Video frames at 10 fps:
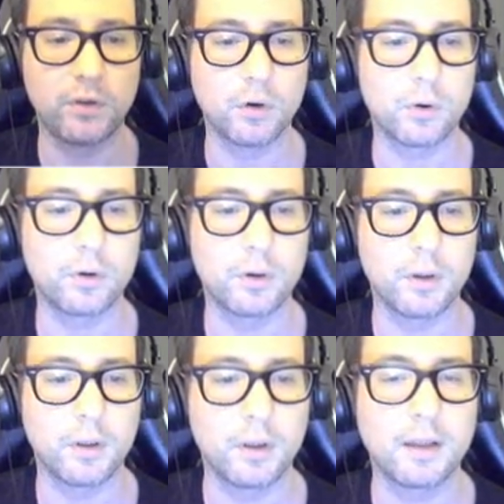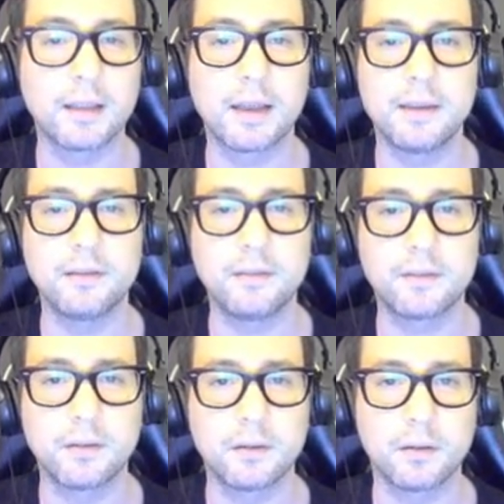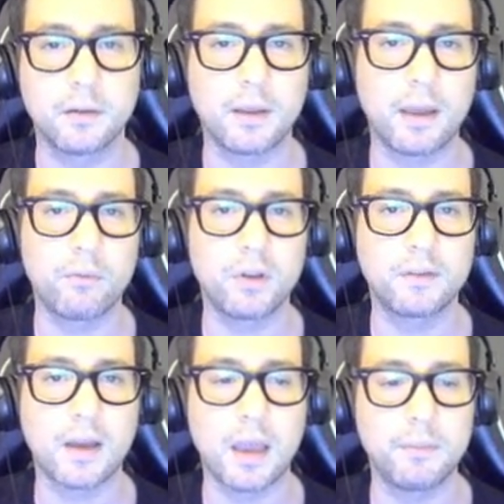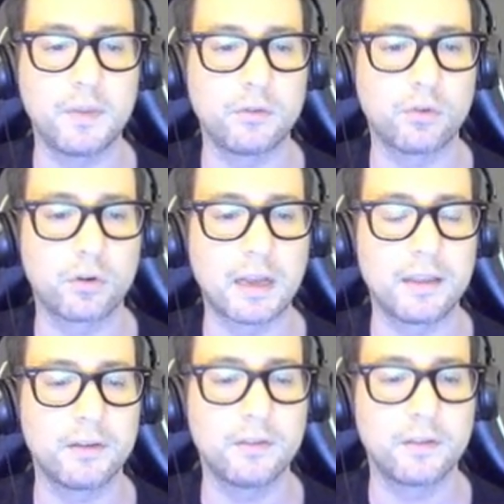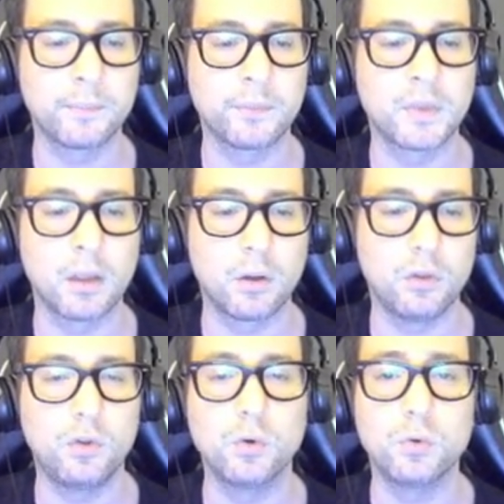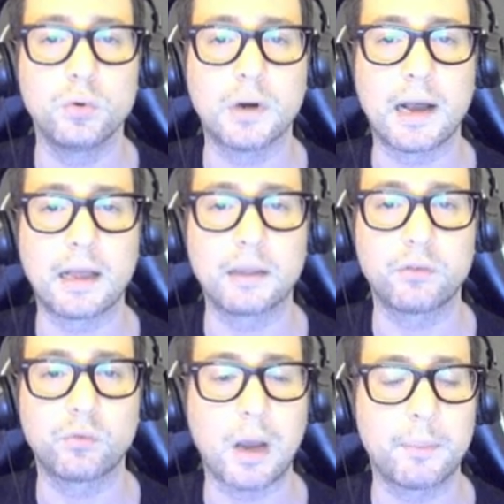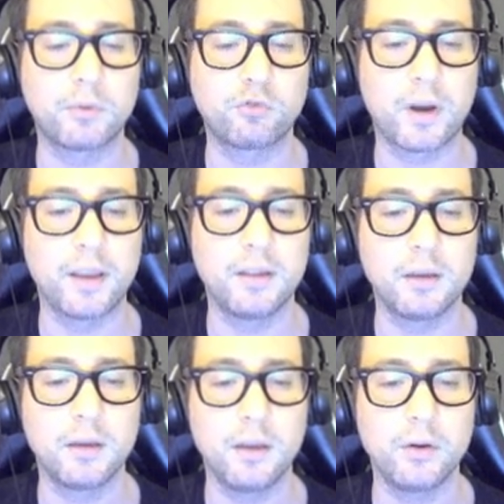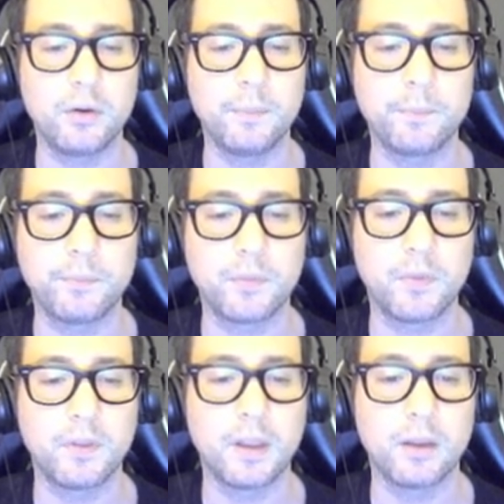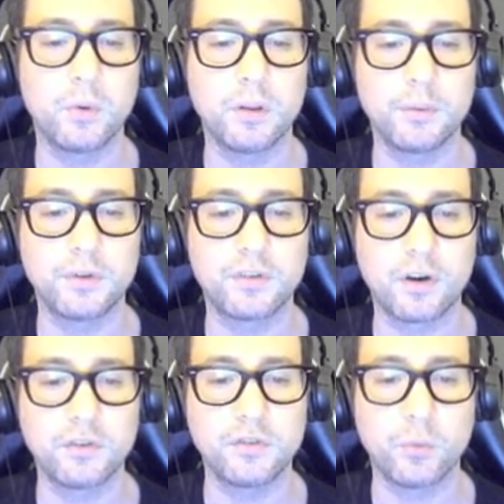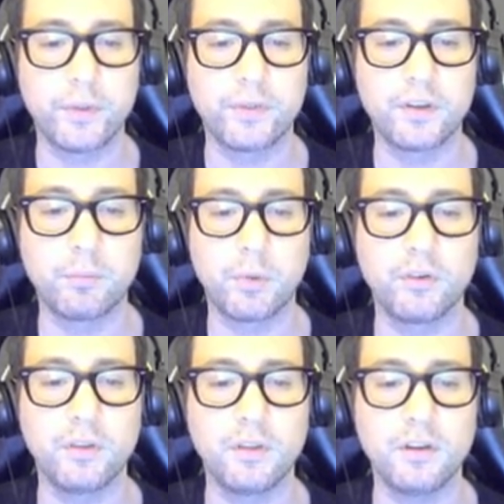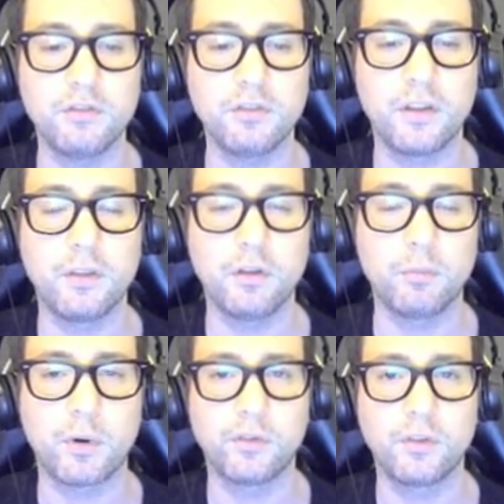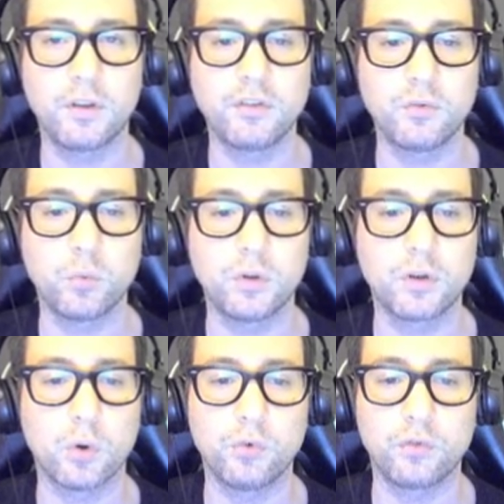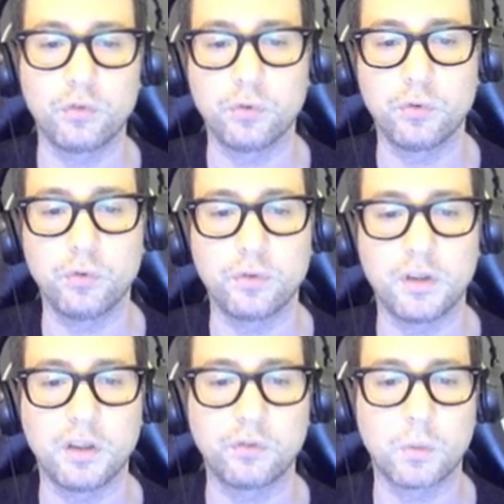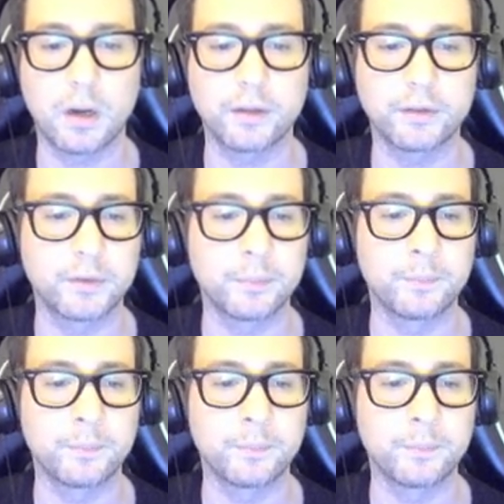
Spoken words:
your clients every time that your clients do a swap trading here. They will be charged with this percentage, and this percentage will go to this wallet.